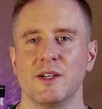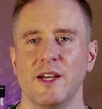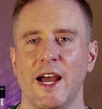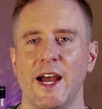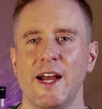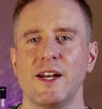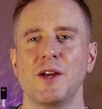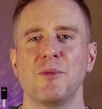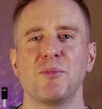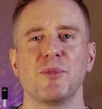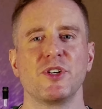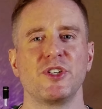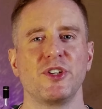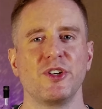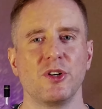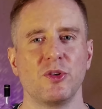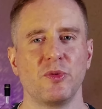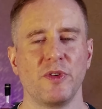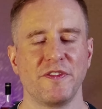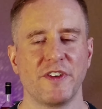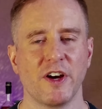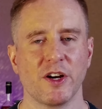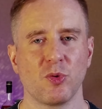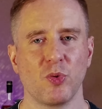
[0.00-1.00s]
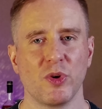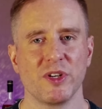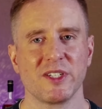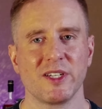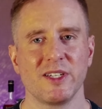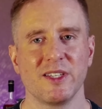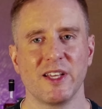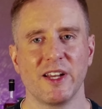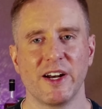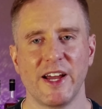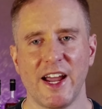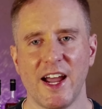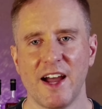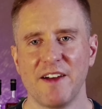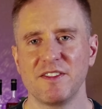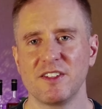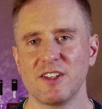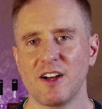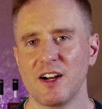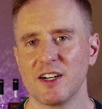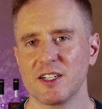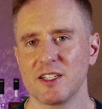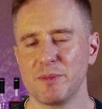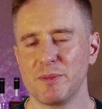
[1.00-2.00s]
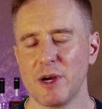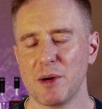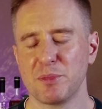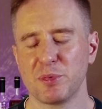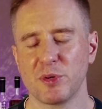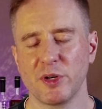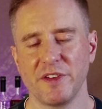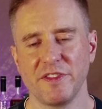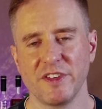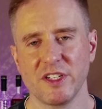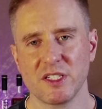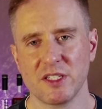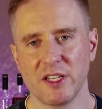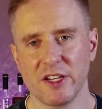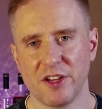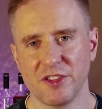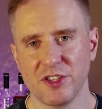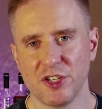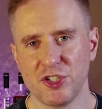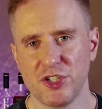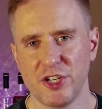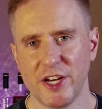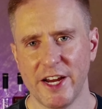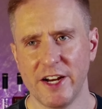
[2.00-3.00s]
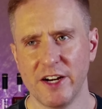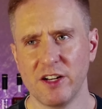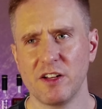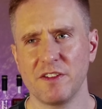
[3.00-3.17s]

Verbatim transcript: At number two, we've got a whiskey that I have talked about previously on the channel.